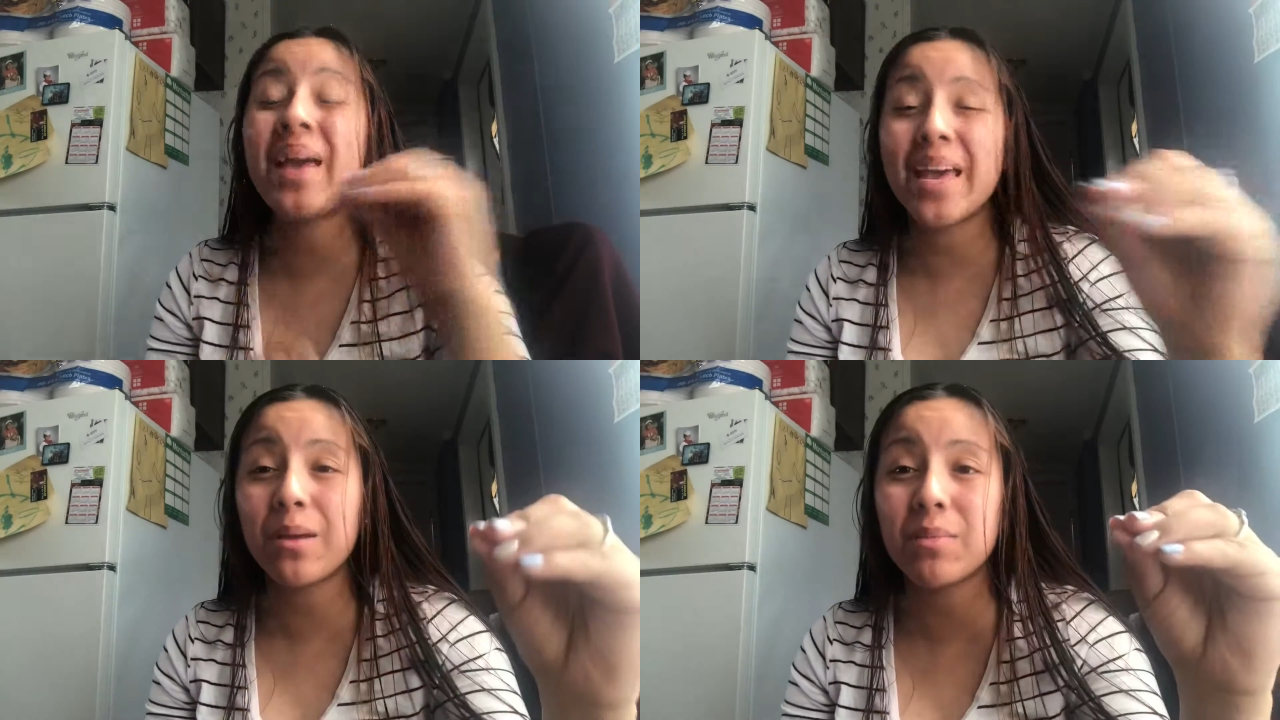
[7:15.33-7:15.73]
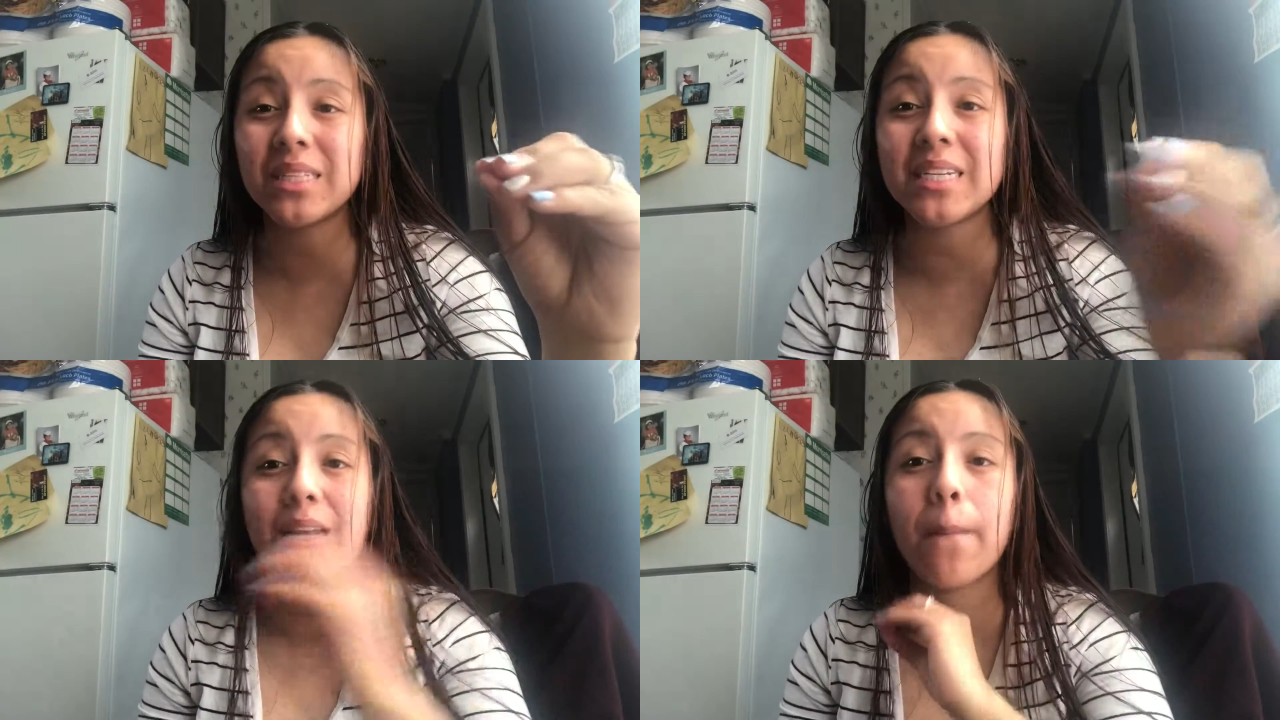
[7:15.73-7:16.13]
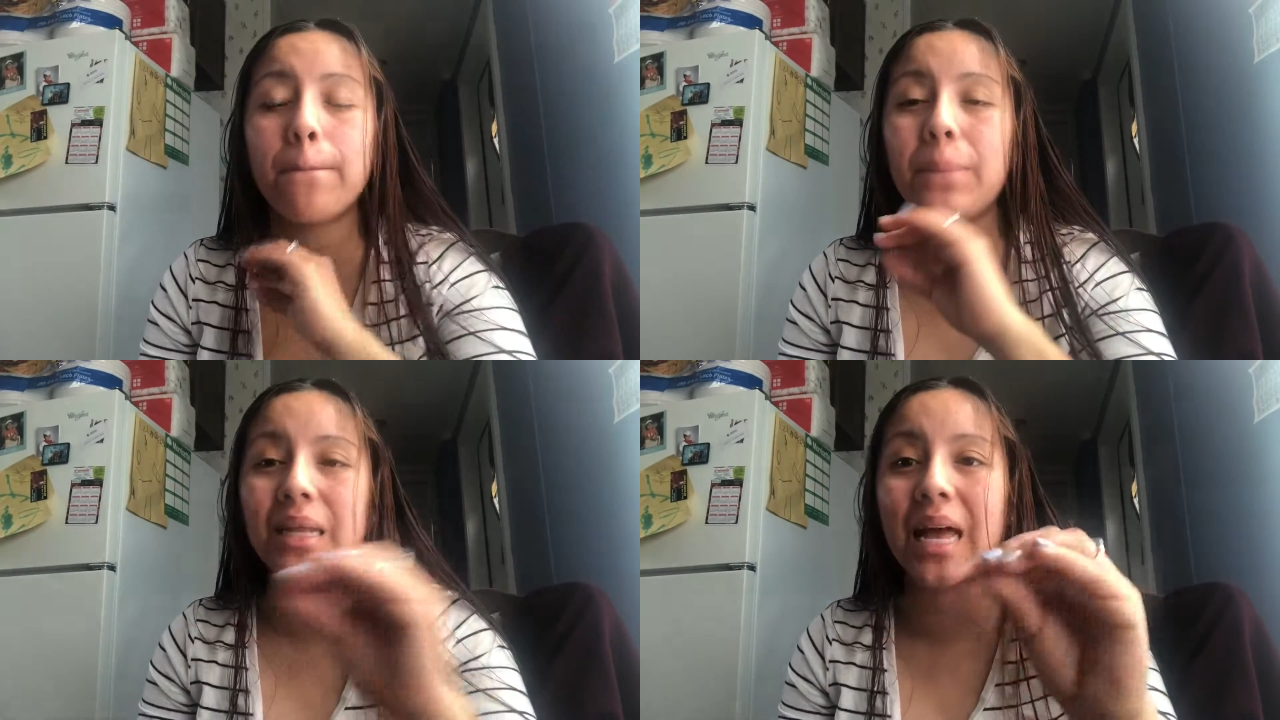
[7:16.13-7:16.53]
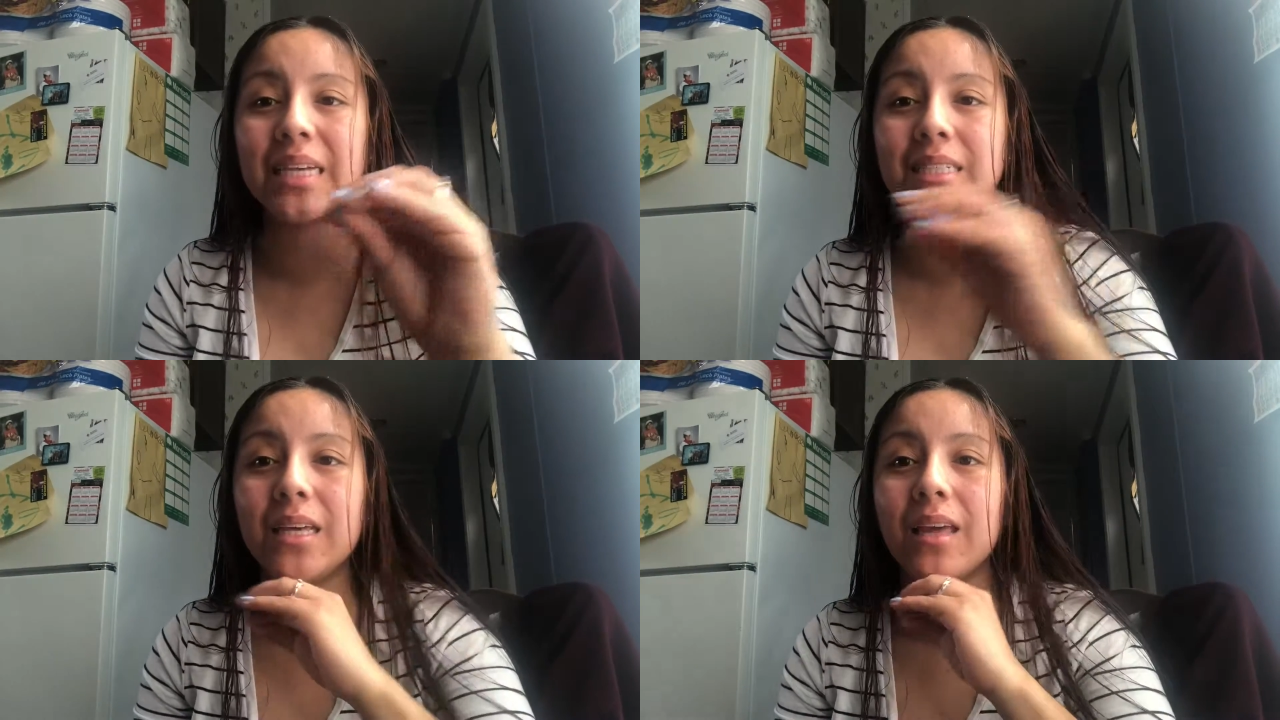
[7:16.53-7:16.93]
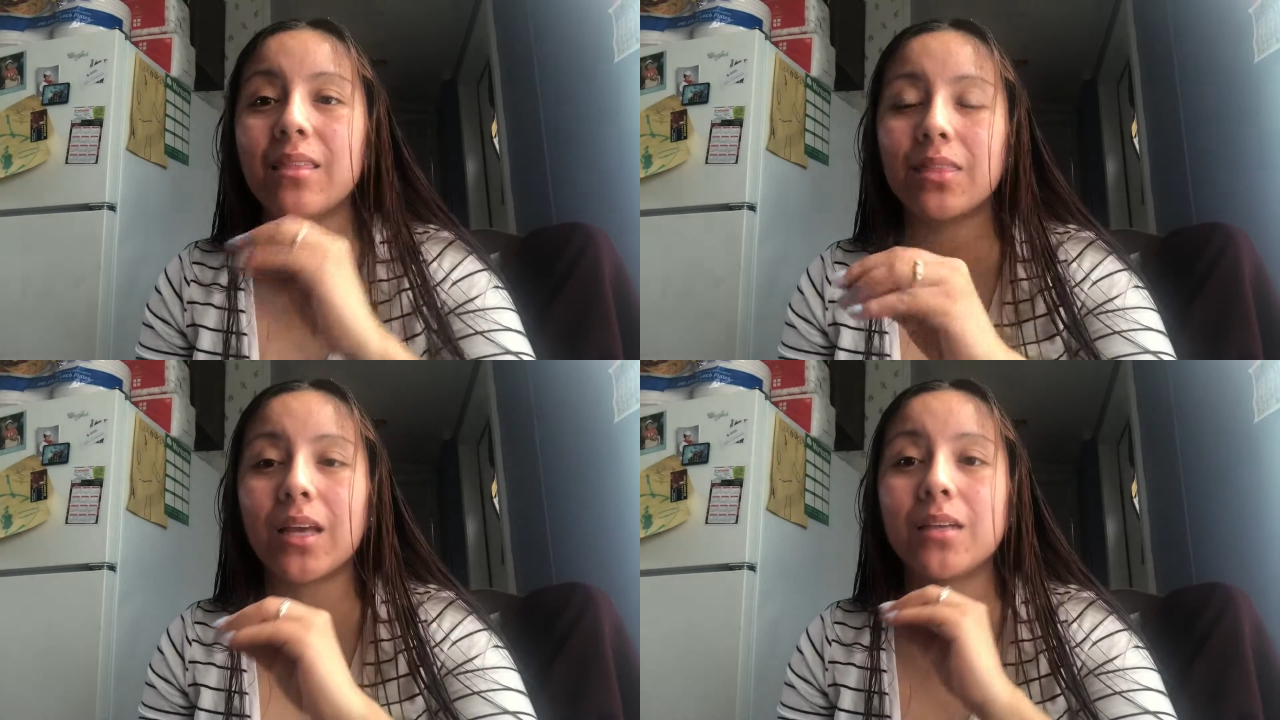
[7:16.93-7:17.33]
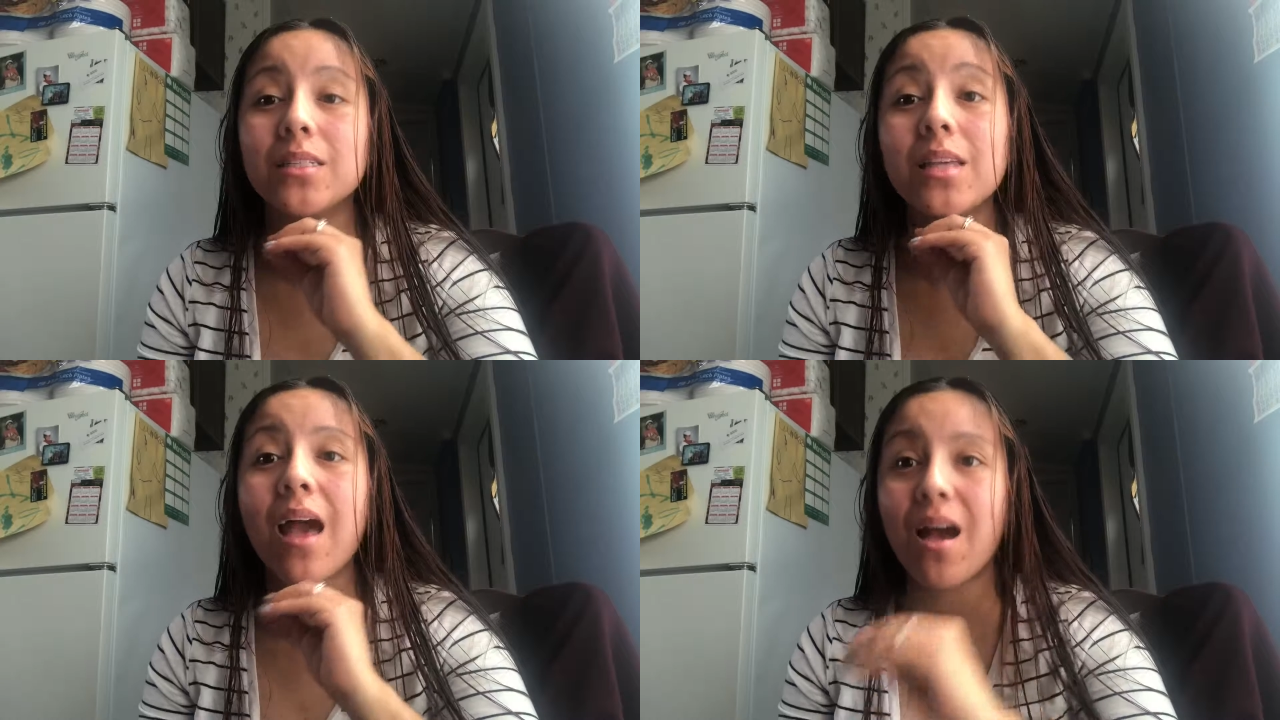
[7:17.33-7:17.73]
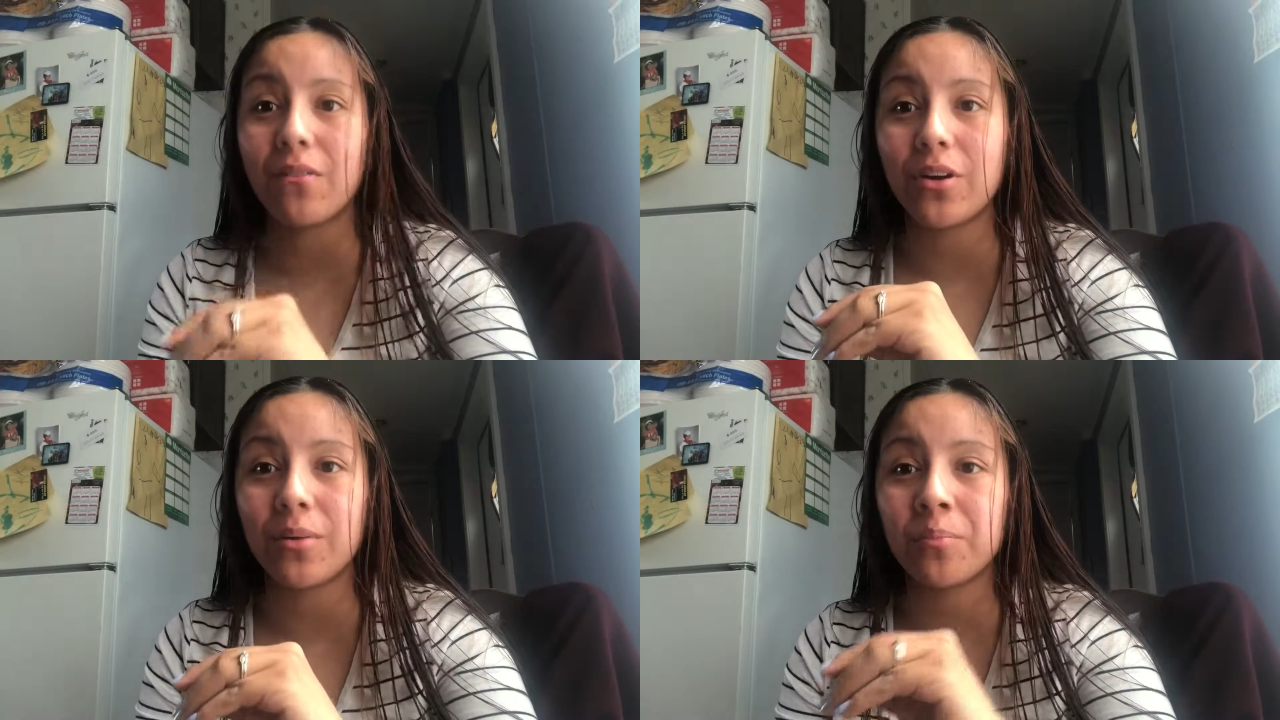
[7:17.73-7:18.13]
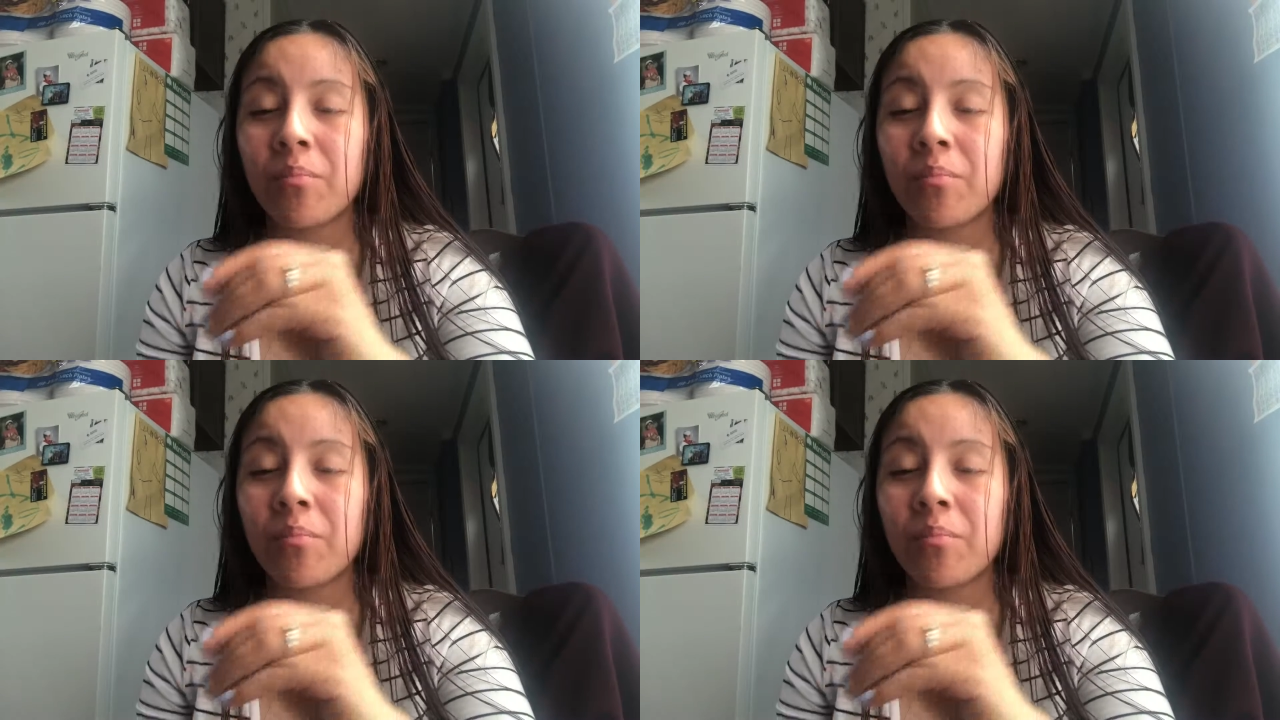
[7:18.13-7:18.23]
pigmented blinding things ever